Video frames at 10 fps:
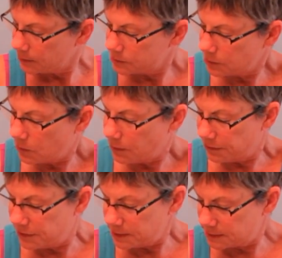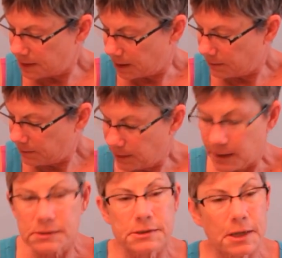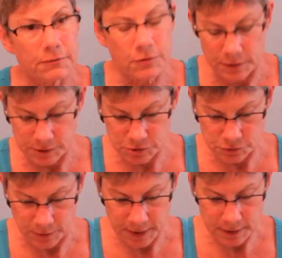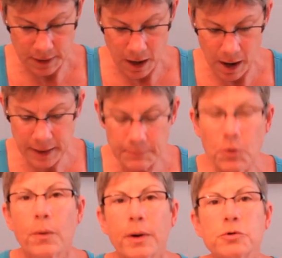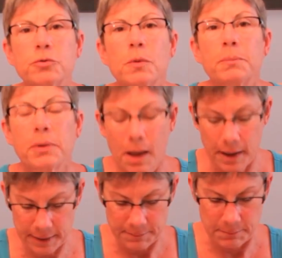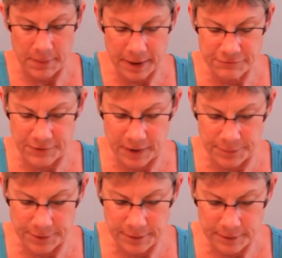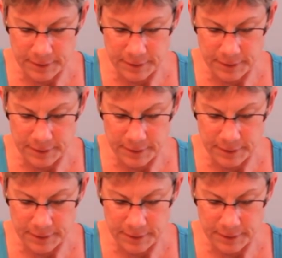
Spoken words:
So this time, instead of going straight, I am going to apply my fiber